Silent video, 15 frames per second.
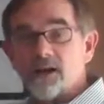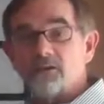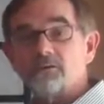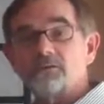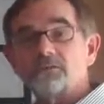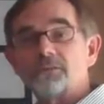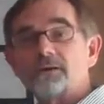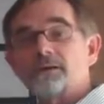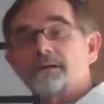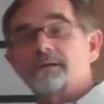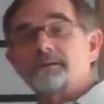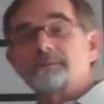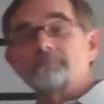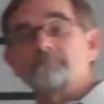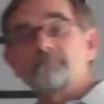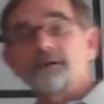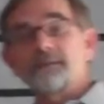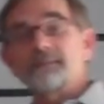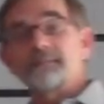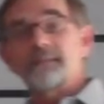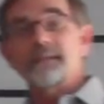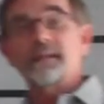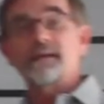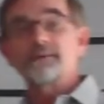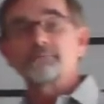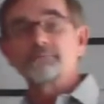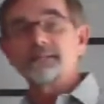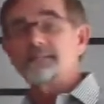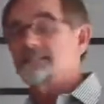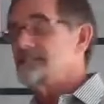All of the money that our
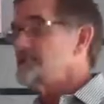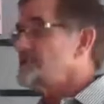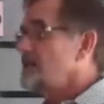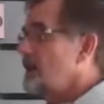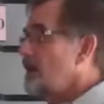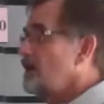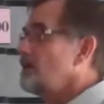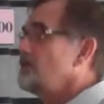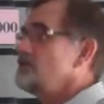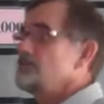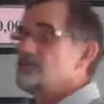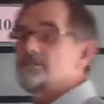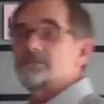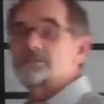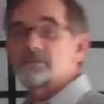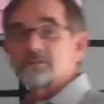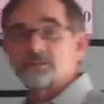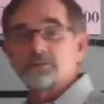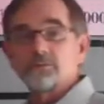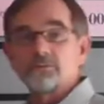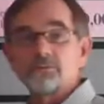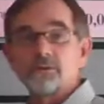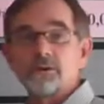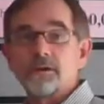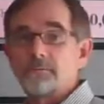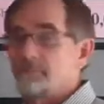business owes to